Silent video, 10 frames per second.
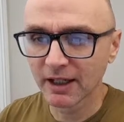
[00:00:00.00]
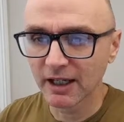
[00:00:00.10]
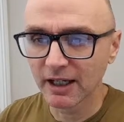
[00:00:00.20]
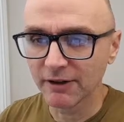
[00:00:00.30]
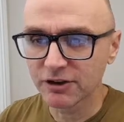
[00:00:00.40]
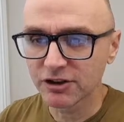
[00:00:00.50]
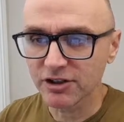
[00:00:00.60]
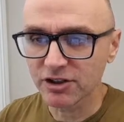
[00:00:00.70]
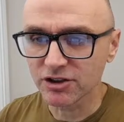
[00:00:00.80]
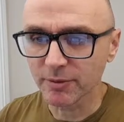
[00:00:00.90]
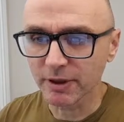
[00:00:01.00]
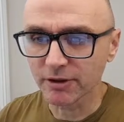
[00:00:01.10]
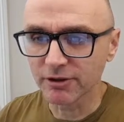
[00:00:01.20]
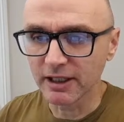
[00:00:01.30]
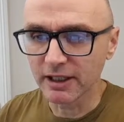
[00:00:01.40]
If you change it to something
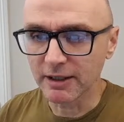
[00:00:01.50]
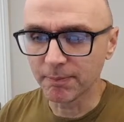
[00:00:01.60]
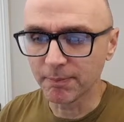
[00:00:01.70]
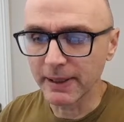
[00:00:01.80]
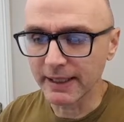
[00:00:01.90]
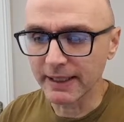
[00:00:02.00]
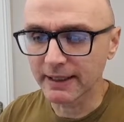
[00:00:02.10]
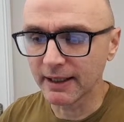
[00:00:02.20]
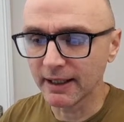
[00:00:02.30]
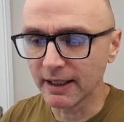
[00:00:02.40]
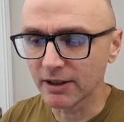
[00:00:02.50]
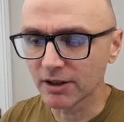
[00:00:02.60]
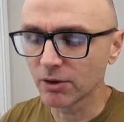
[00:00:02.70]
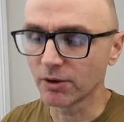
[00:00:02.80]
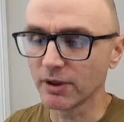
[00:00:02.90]
really big,
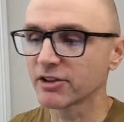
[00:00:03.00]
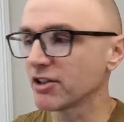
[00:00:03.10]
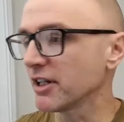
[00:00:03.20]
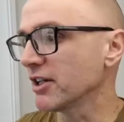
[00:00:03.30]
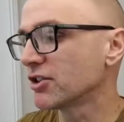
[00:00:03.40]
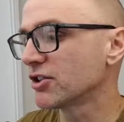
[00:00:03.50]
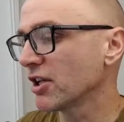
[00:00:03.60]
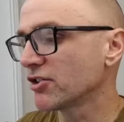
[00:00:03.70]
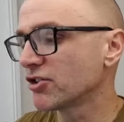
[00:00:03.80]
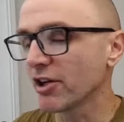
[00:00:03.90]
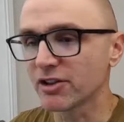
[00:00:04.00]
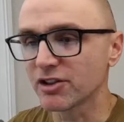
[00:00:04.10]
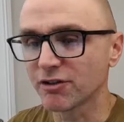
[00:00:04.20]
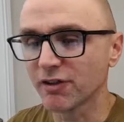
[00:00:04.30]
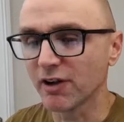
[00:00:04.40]
oh, actually, it's showing
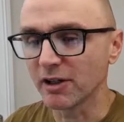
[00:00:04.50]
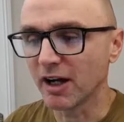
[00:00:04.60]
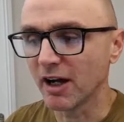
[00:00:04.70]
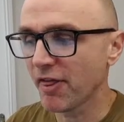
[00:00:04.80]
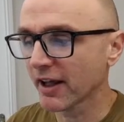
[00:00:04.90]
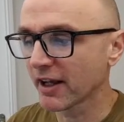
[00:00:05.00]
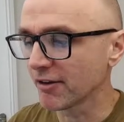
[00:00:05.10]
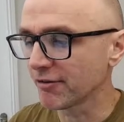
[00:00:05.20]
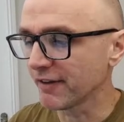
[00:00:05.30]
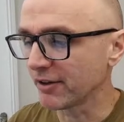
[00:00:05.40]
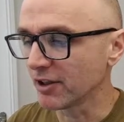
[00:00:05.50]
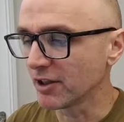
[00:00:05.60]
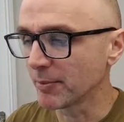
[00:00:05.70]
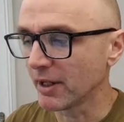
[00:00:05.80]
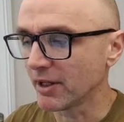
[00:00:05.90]
just fine. I think I've found in
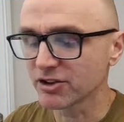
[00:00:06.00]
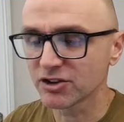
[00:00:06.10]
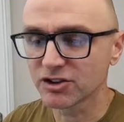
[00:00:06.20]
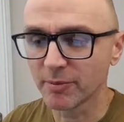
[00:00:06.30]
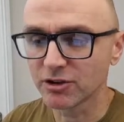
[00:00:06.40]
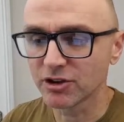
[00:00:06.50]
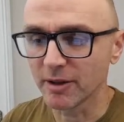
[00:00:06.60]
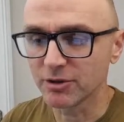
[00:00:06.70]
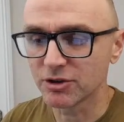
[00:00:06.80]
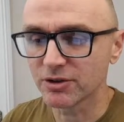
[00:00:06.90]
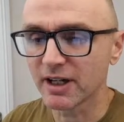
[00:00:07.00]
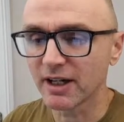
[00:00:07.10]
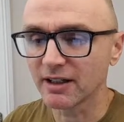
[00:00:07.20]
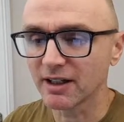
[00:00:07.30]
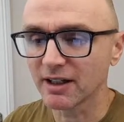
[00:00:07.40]
the past that sometimes you
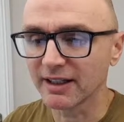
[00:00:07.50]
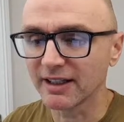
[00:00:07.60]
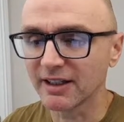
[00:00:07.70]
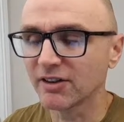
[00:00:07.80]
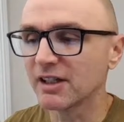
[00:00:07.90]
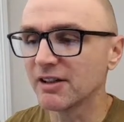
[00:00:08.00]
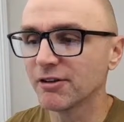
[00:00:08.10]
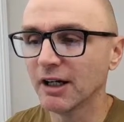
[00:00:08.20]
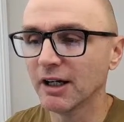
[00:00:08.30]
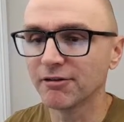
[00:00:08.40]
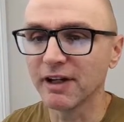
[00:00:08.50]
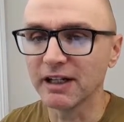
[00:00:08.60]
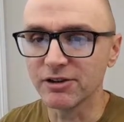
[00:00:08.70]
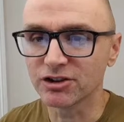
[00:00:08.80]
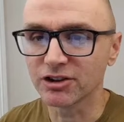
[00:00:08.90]
get like the
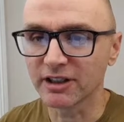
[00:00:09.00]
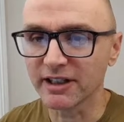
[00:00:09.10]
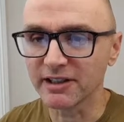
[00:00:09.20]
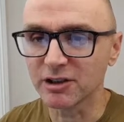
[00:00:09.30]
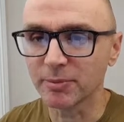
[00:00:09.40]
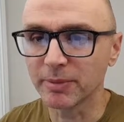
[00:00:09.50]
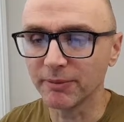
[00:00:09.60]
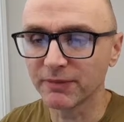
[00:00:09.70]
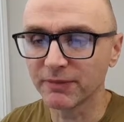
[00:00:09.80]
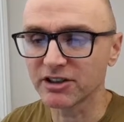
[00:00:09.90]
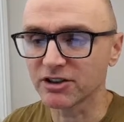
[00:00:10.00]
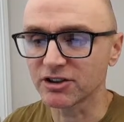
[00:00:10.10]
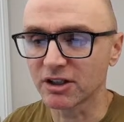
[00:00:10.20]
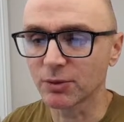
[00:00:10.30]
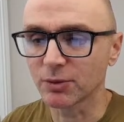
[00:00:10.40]
values truncated, but that's
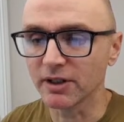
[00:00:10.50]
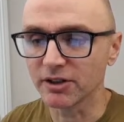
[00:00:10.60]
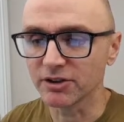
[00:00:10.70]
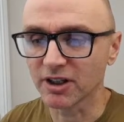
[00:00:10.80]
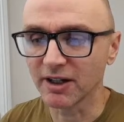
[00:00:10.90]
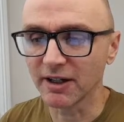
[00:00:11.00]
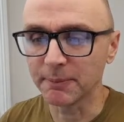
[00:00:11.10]
actually quite nice and clear.